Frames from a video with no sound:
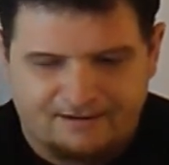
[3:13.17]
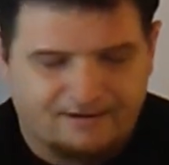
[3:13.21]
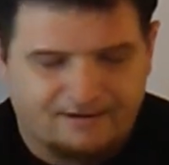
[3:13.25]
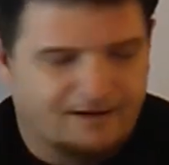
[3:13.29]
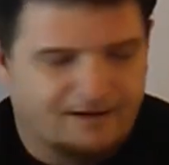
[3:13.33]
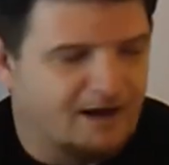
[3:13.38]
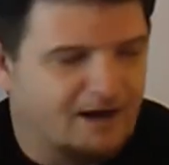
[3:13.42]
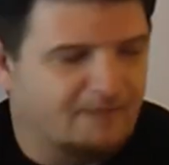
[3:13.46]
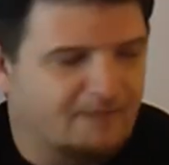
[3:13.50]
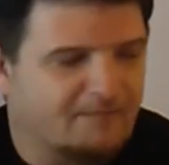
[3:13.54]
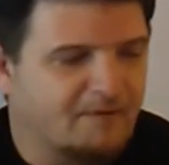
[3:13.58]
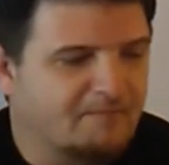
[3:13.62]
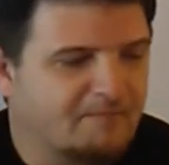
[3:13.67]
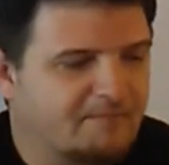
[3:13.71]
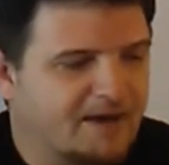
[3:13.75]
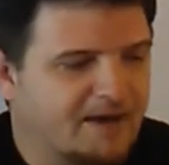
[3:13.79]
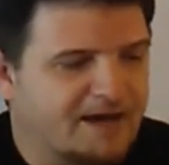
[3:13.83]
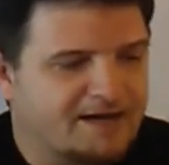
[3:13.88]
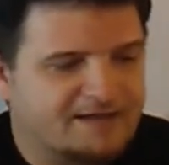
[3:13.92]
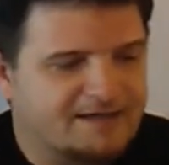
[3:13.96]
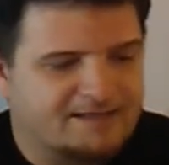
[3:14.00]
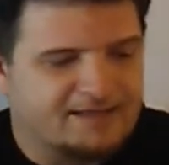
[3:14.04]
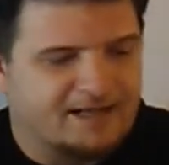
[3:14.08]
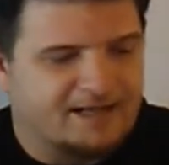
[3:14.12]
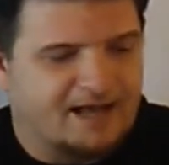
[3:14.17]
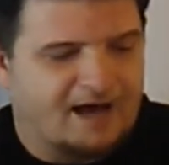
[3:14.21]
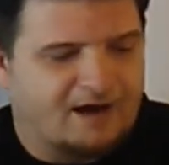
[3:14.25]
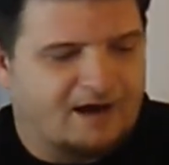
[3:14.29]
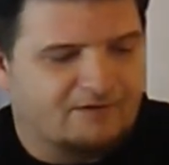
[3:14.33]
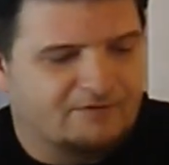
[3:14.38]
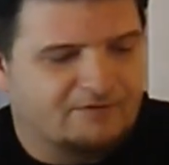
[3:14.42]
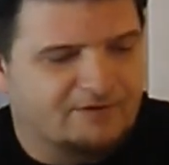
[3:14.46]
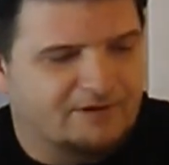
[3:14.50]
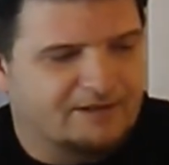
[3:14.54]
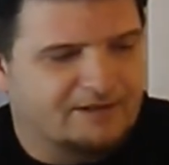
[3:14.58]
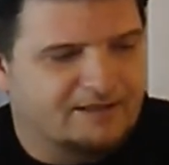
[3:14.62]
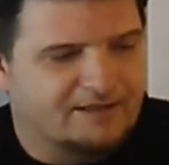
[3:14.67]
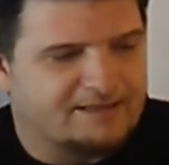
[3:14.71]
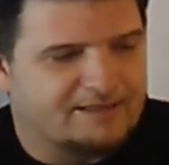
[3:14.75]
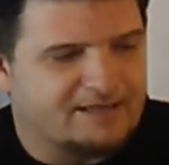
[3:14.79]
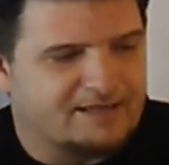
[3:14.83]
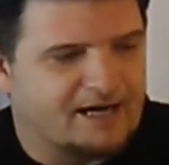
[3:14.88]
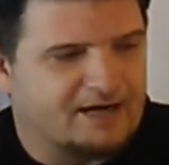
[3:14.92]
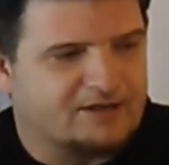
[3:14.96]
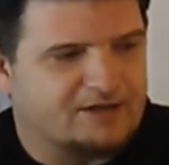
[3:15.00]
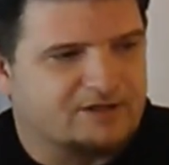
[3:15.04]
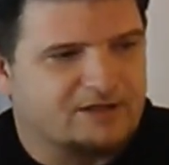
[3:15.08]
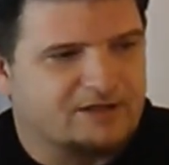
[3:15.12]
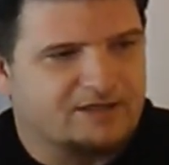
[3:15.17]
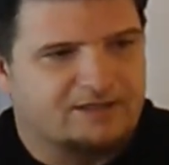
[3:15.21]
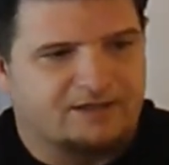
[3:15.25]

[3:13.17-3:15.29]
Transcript: I'm amazed at how good this actually